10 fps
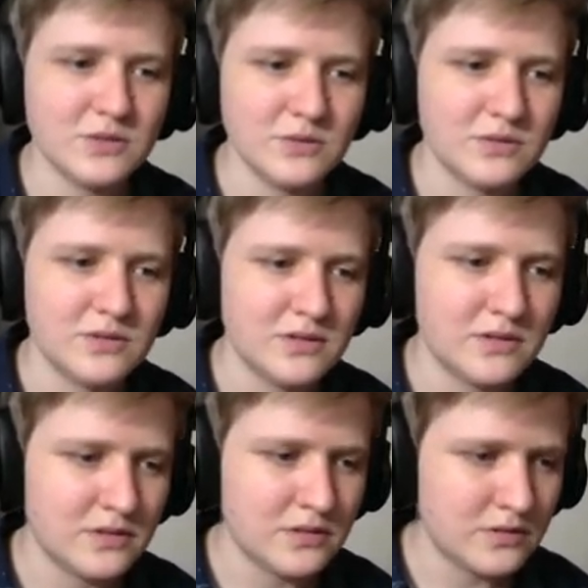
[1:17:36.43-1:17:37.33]
About
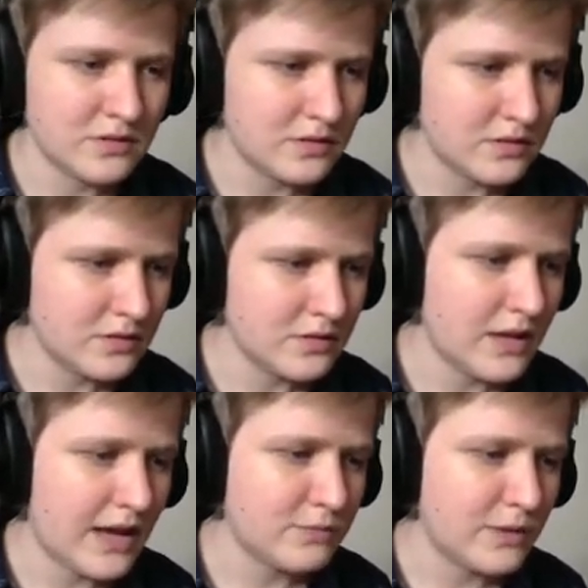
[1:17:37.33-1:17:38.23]
halfway home.
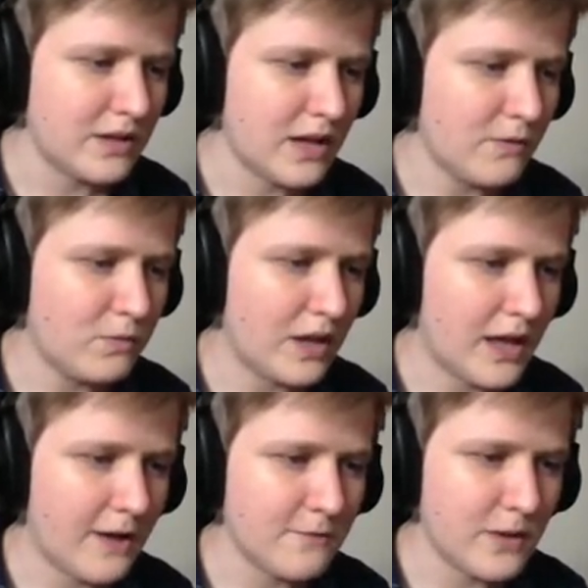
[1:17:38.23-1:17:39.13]
Halfway, halfway,
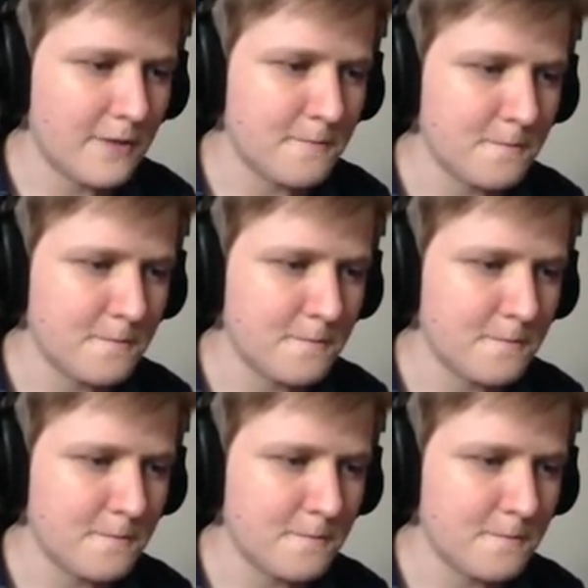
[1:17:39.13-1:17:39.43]
halfway.